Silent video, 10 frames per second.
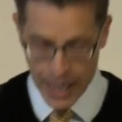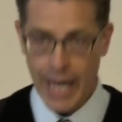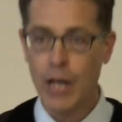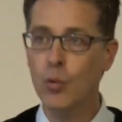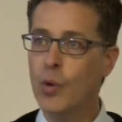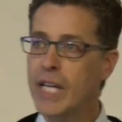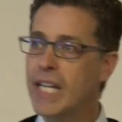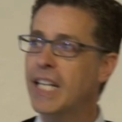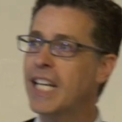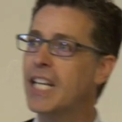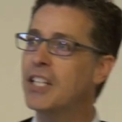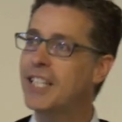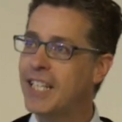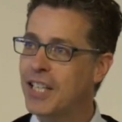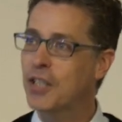And we can
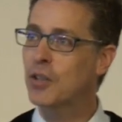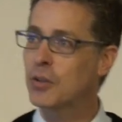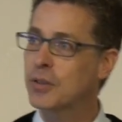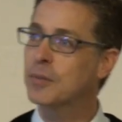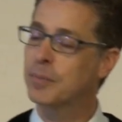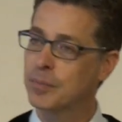yield